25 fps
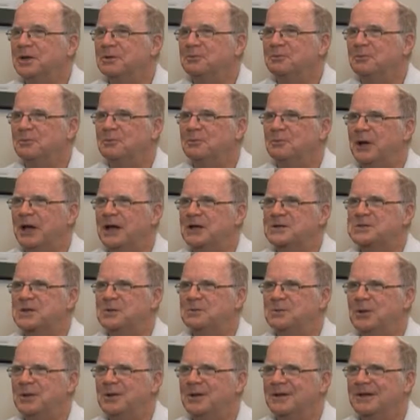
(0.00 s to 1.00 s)
the first few
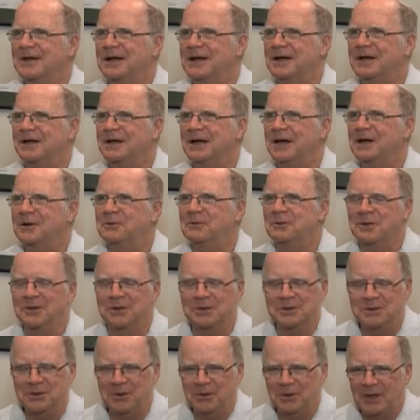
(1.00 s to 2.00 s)
games of the NCAA
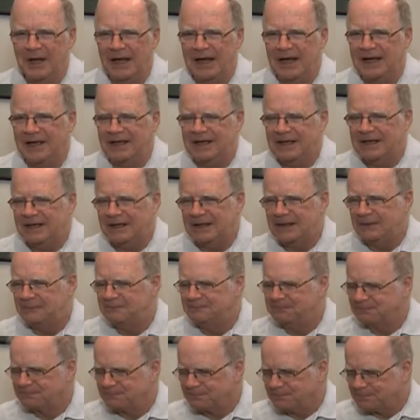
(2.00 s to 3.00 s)
tournament. They
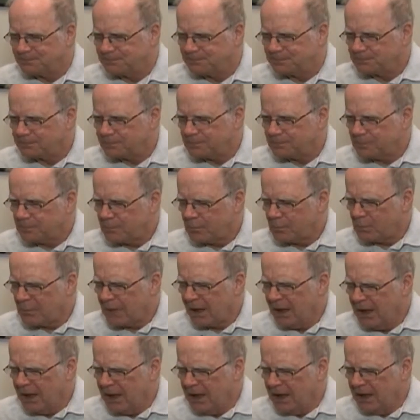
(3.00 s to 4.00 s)
may be the only
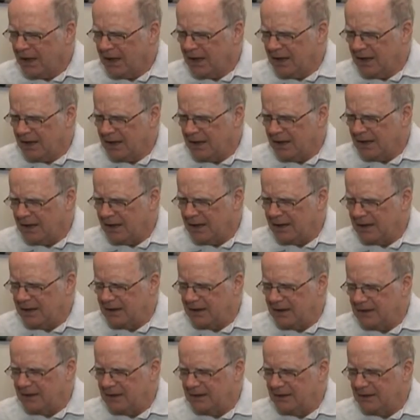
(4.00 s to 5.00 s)
games he misses.